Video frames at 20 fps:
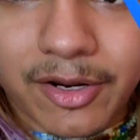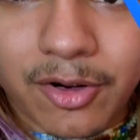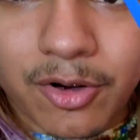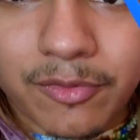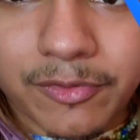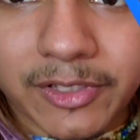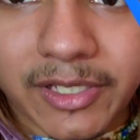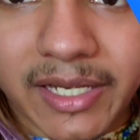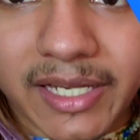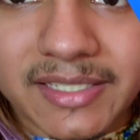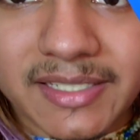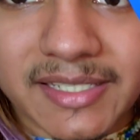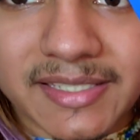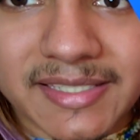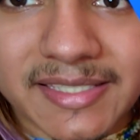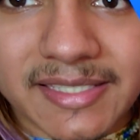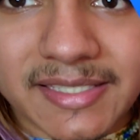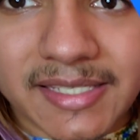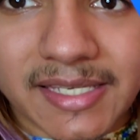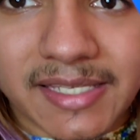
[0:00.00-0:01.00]
Hopefully you guys can
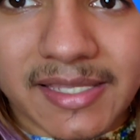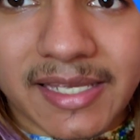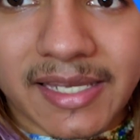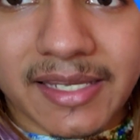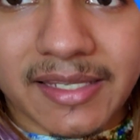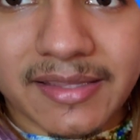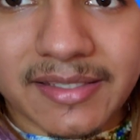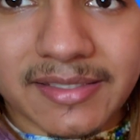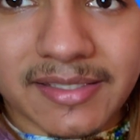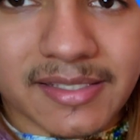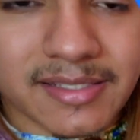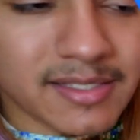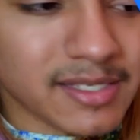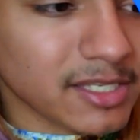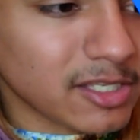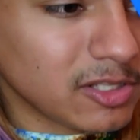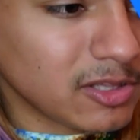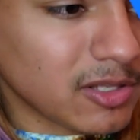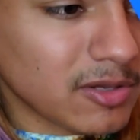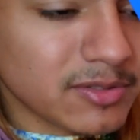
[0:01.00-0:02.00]
see that. This is a
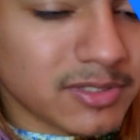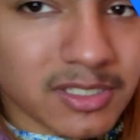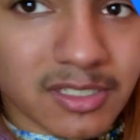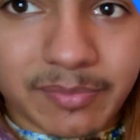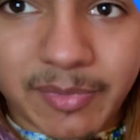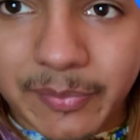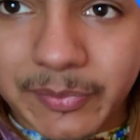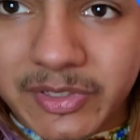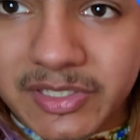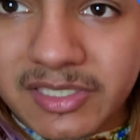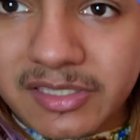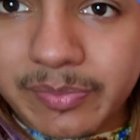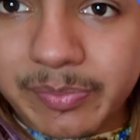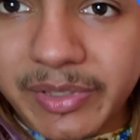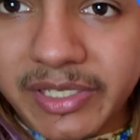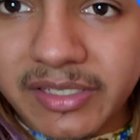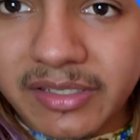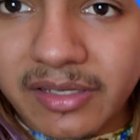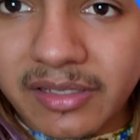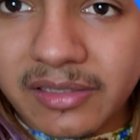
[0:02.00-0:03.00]
close-up. I'm going to
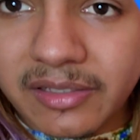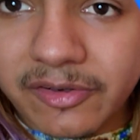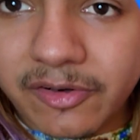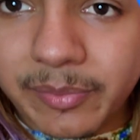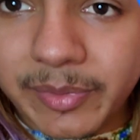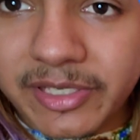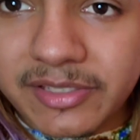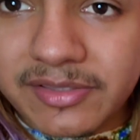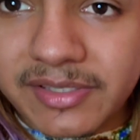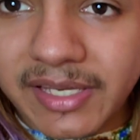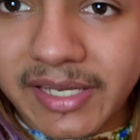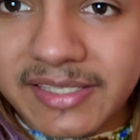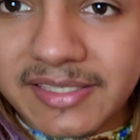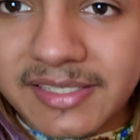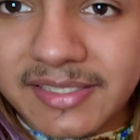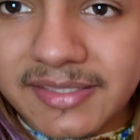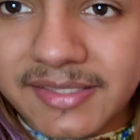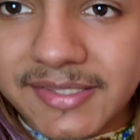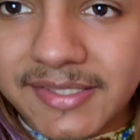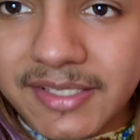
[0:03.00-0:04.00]
spin it a little bit so you guys
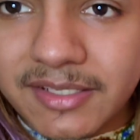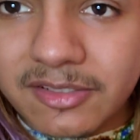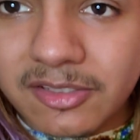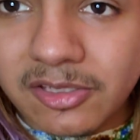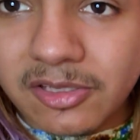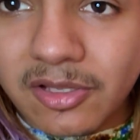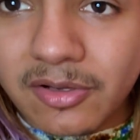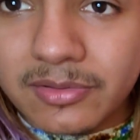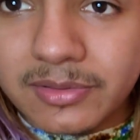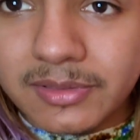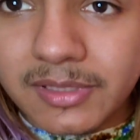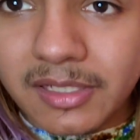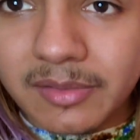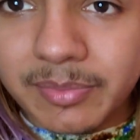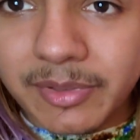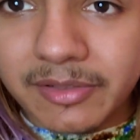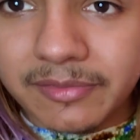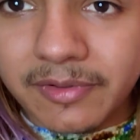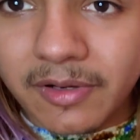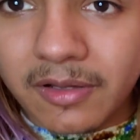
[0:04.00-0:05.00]
can see a close-up
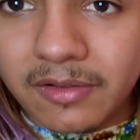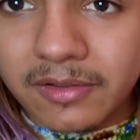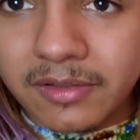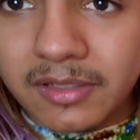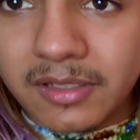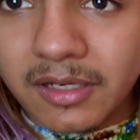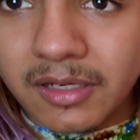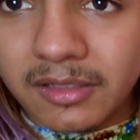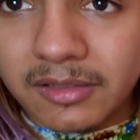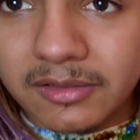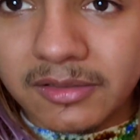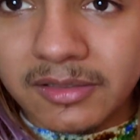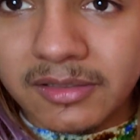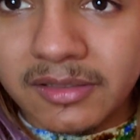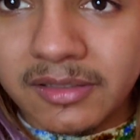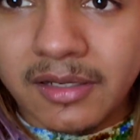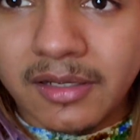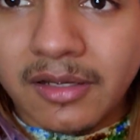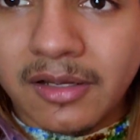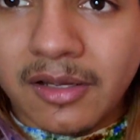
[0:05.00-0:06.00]
of all the
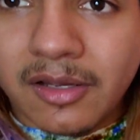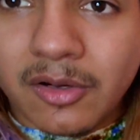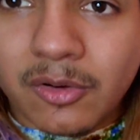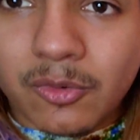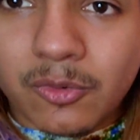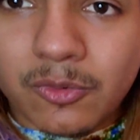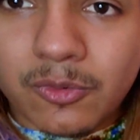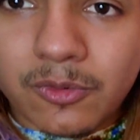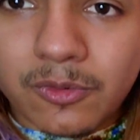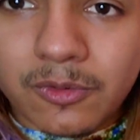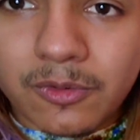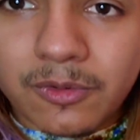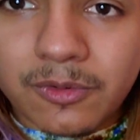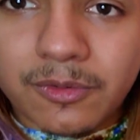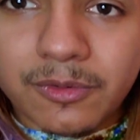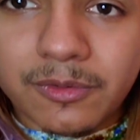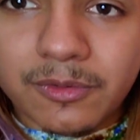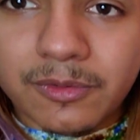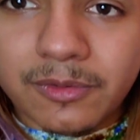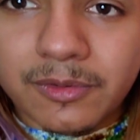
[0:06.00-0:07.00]
color.
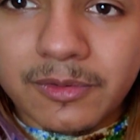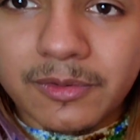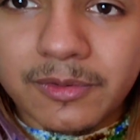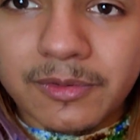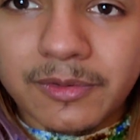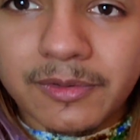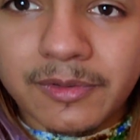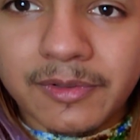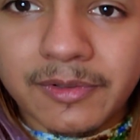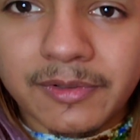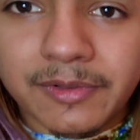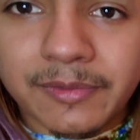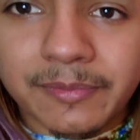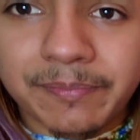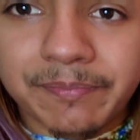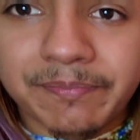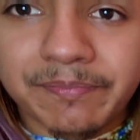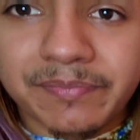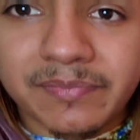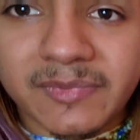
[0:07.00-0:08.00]
Ooh,
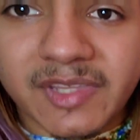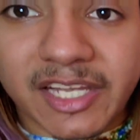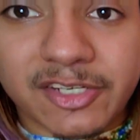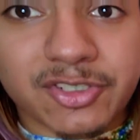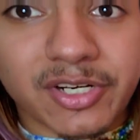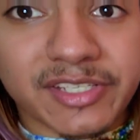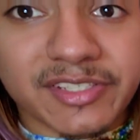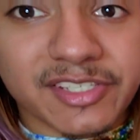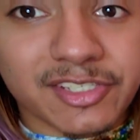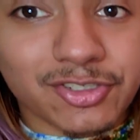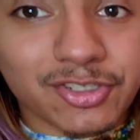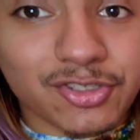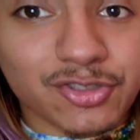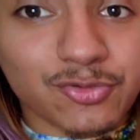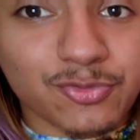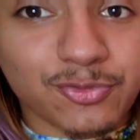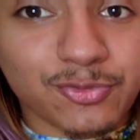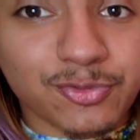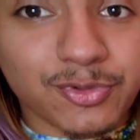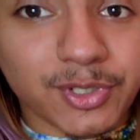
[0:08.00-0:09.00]
that transition is
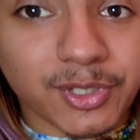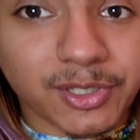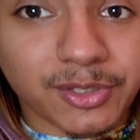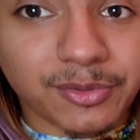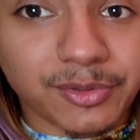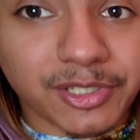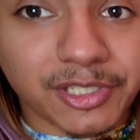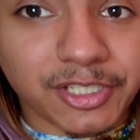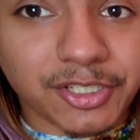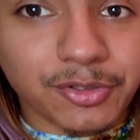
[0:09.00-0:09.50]
really, really